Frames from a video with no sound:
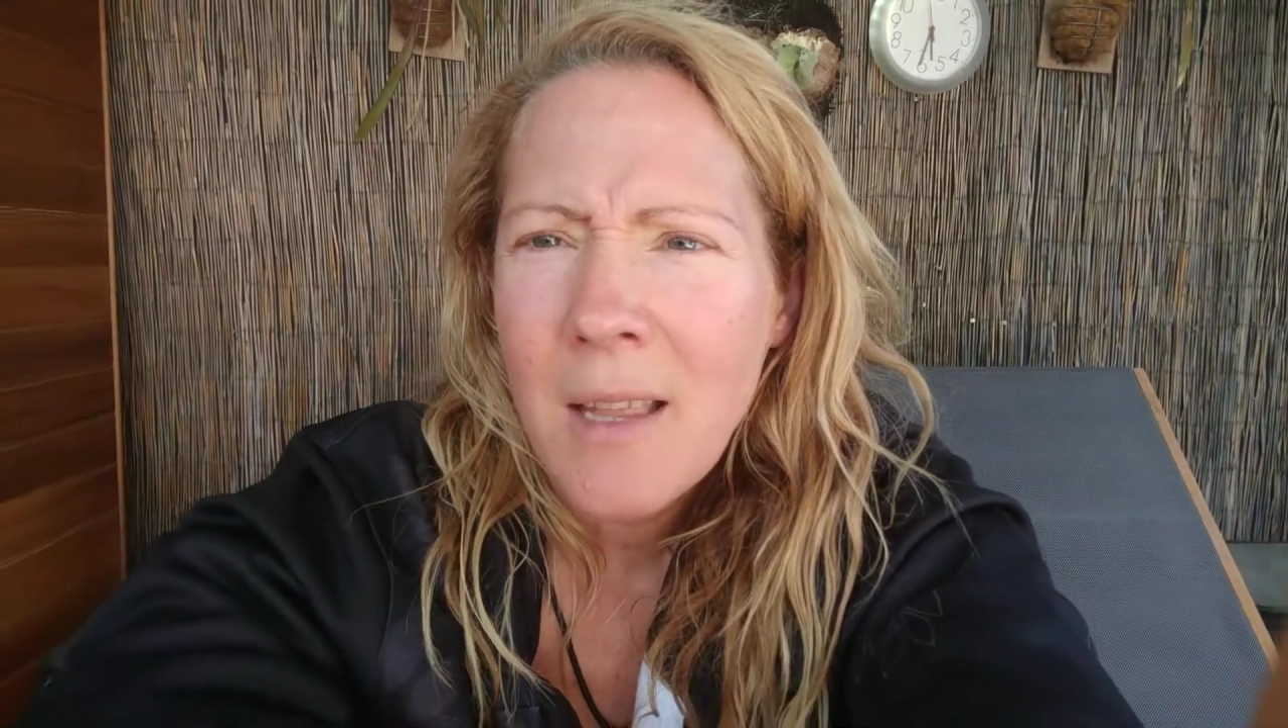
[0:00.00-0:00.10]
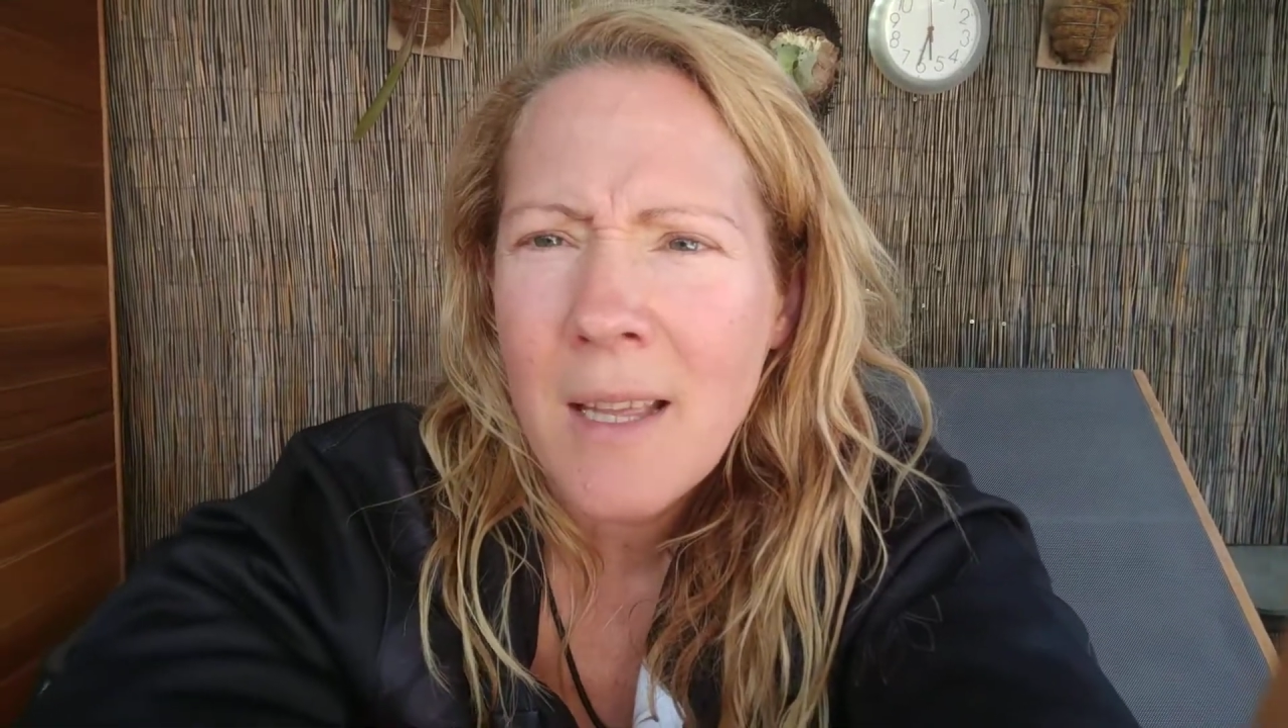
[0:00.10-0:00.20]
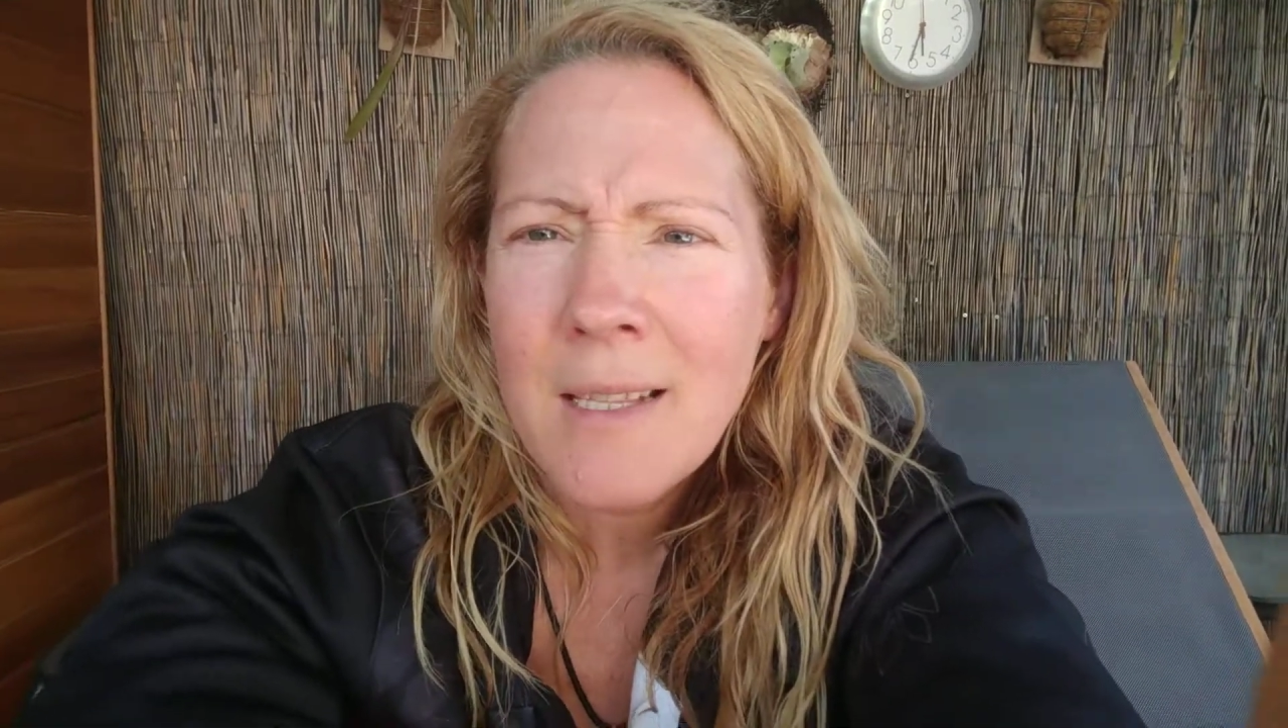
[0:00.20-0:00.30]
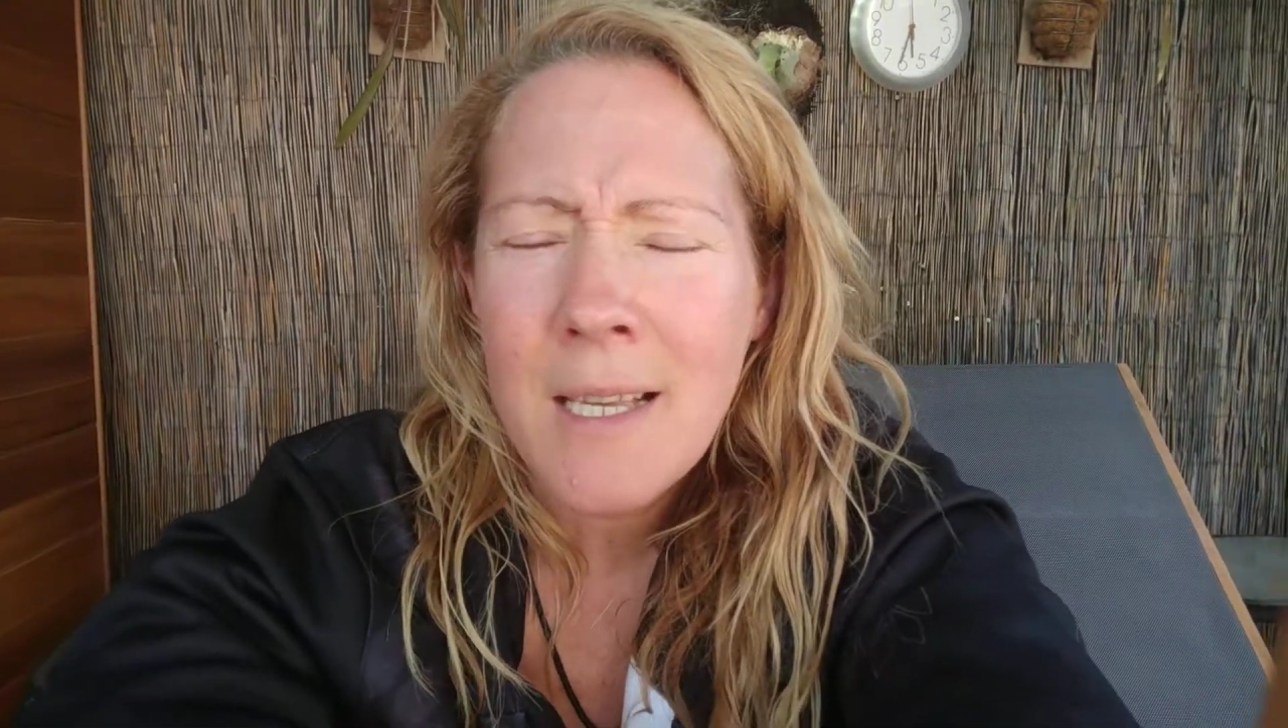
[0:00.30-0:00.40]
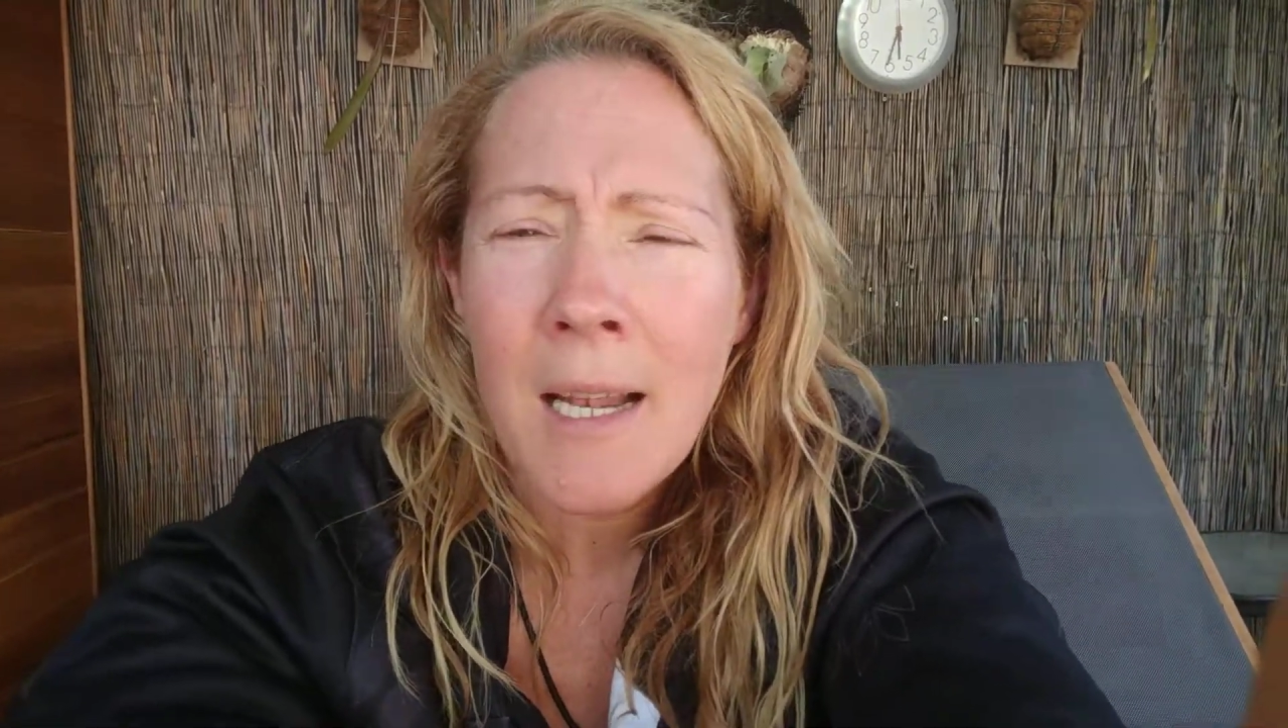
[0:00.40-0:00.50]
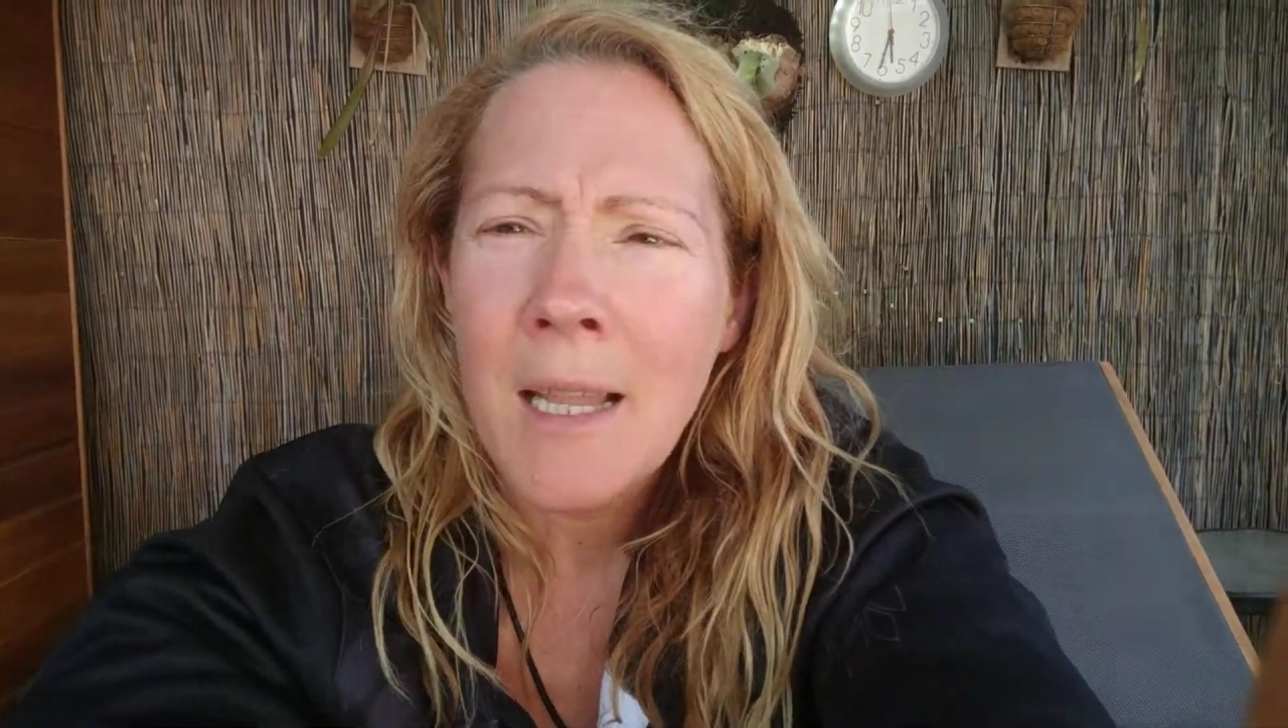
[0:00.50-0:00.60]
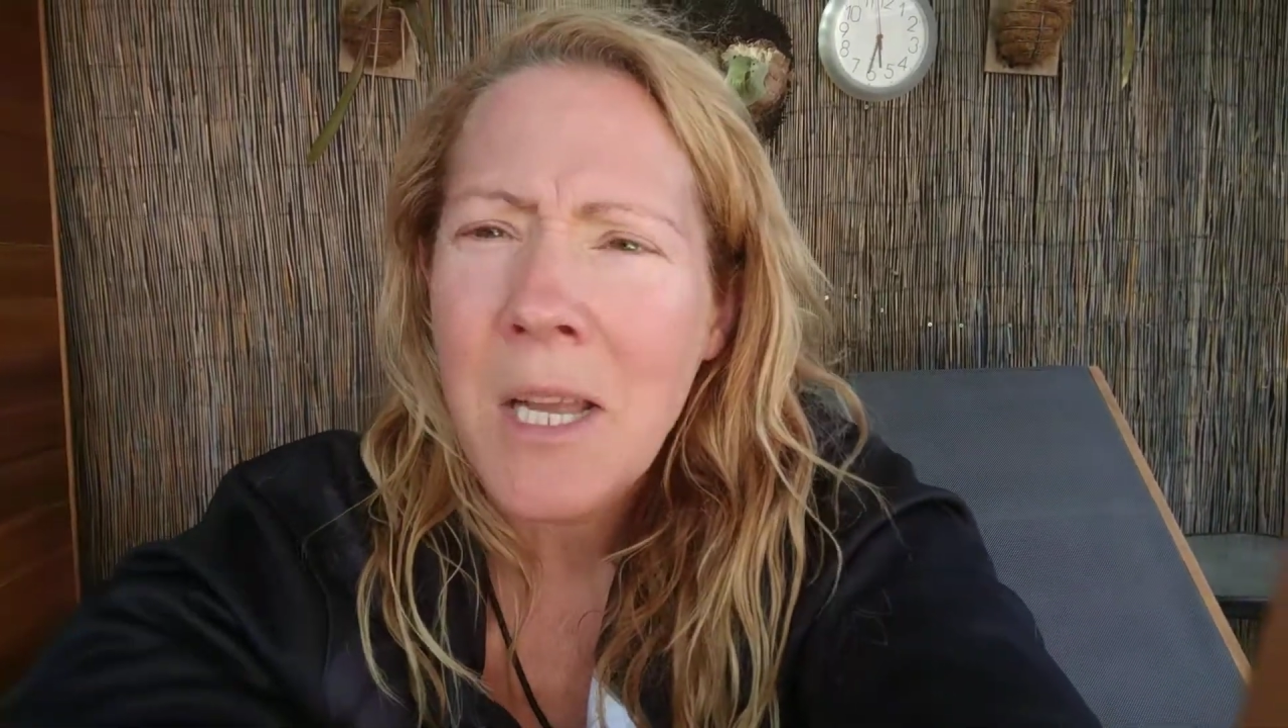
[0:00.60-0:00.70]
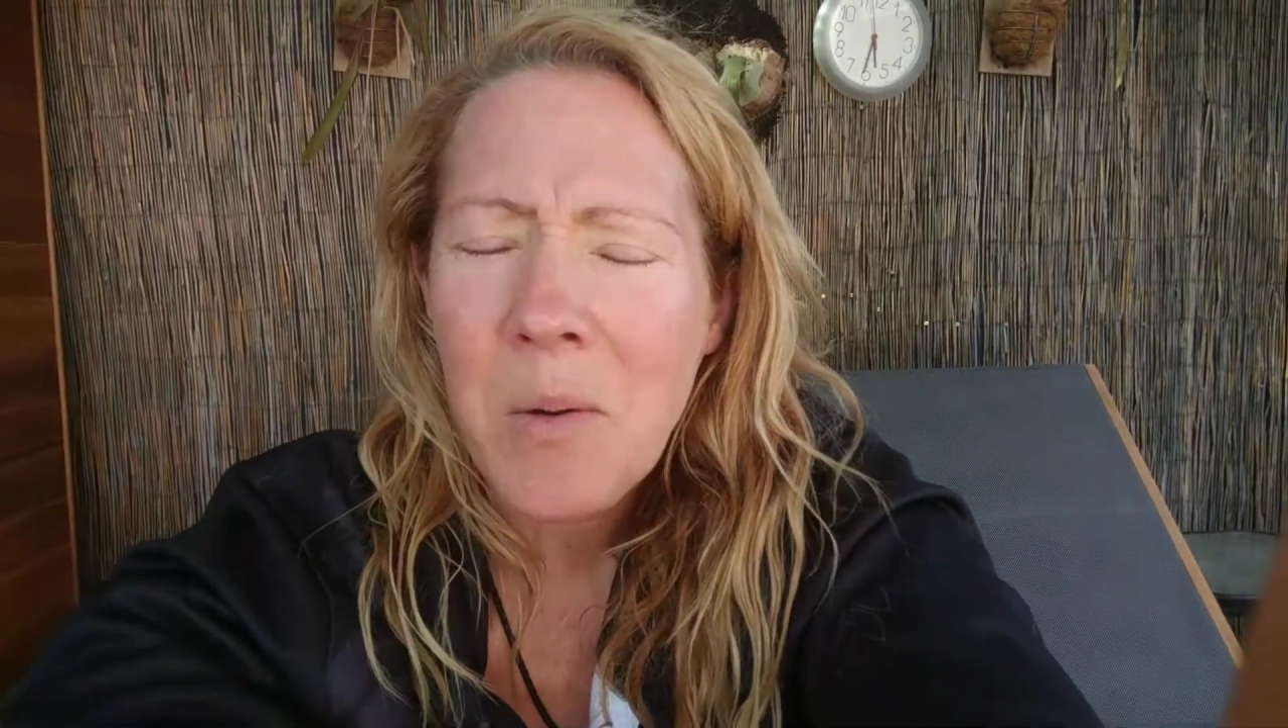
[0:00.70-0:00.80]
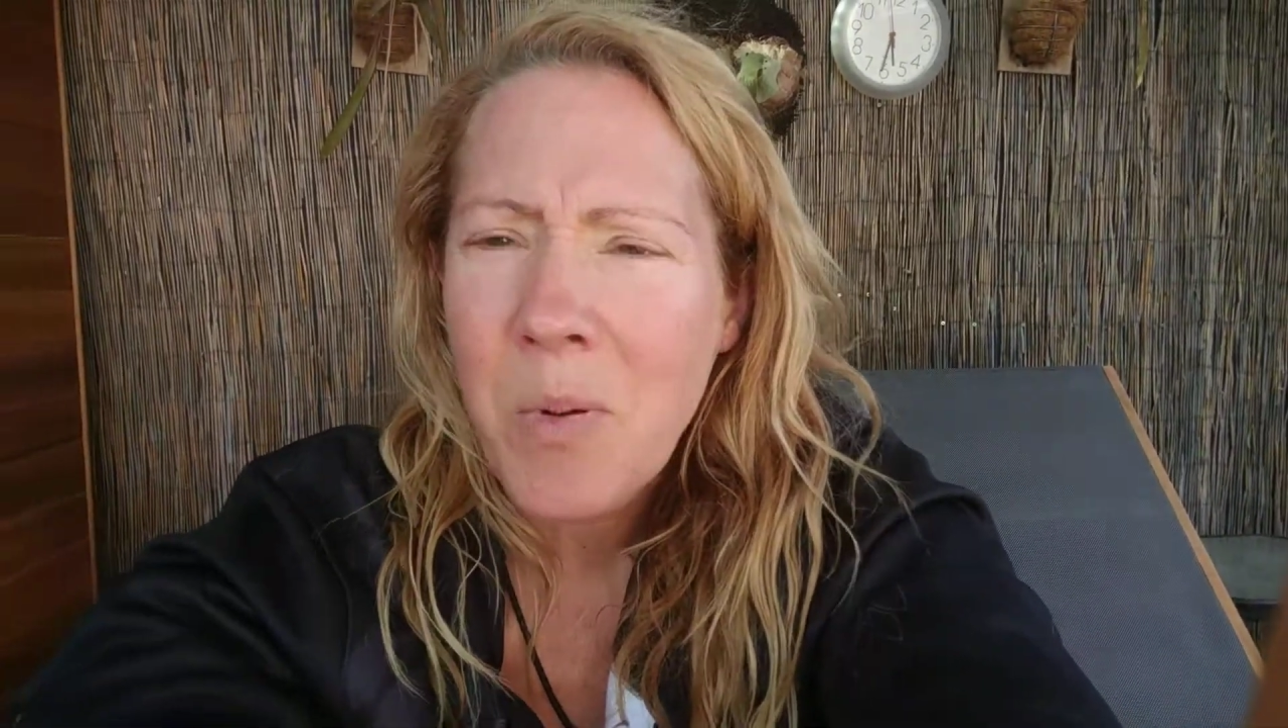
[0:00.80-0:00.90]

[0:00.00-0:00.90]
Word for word: that suddenly